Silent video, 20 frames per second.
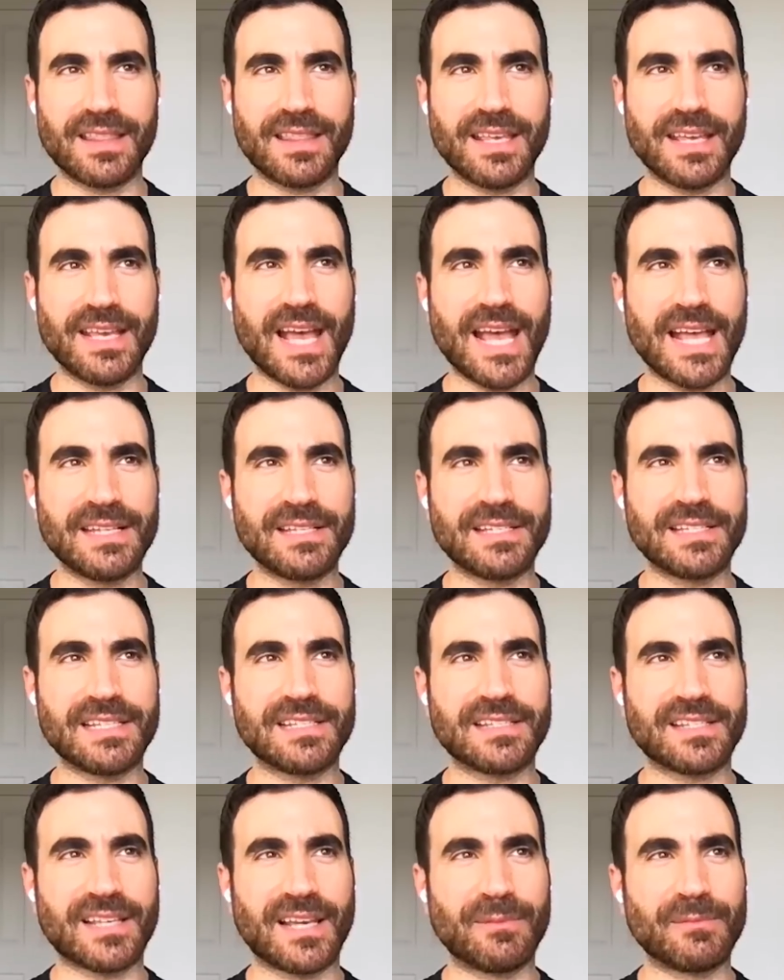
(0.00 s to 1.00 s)
The end in
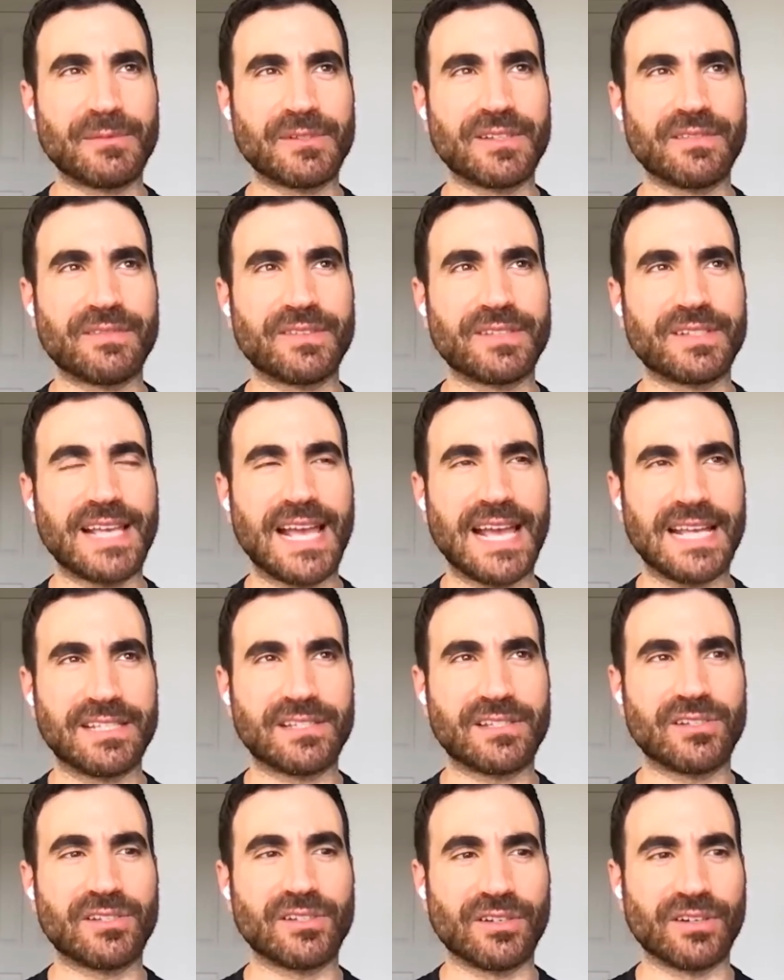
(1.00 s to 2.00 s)
terms of Ted's
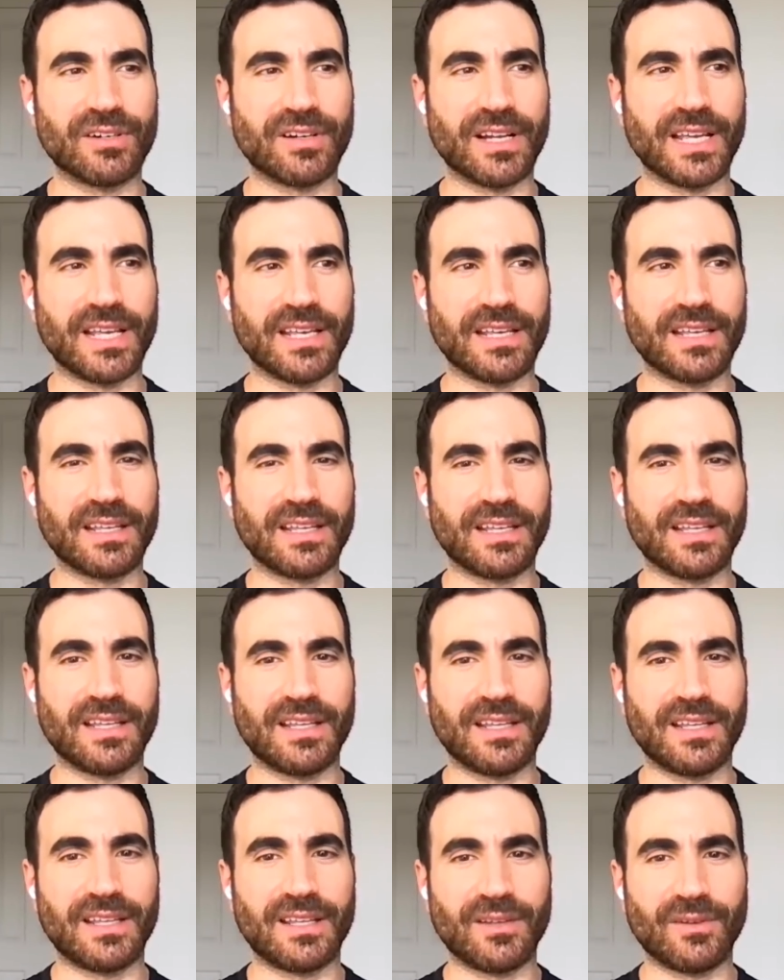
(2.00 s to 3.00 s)
story
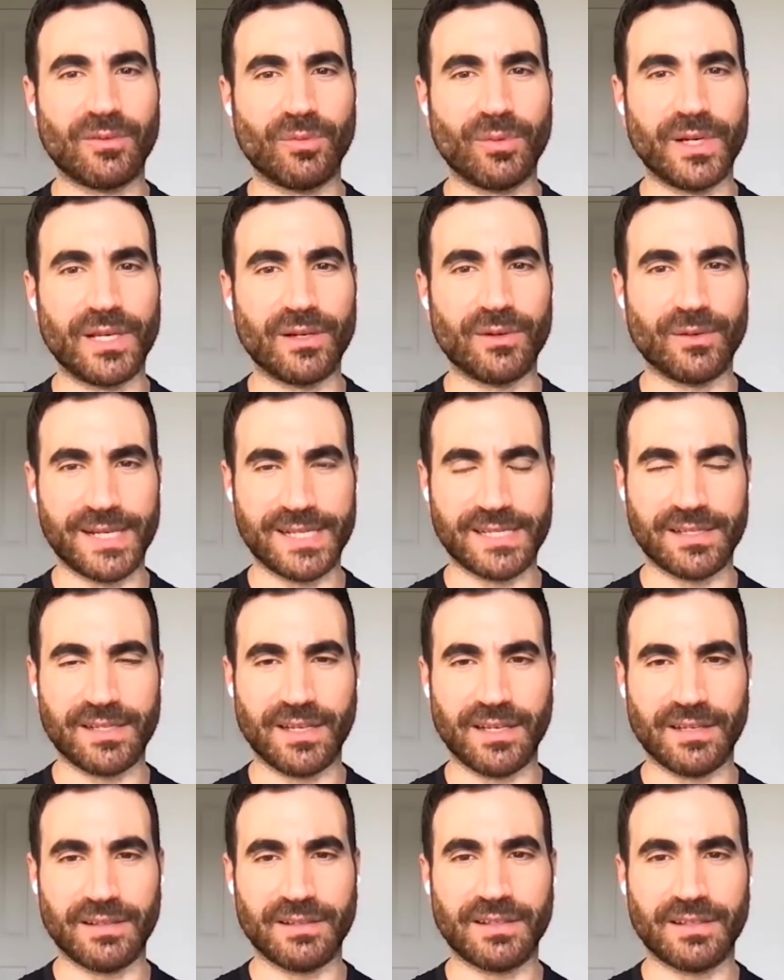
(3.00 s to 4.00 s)
we always knew.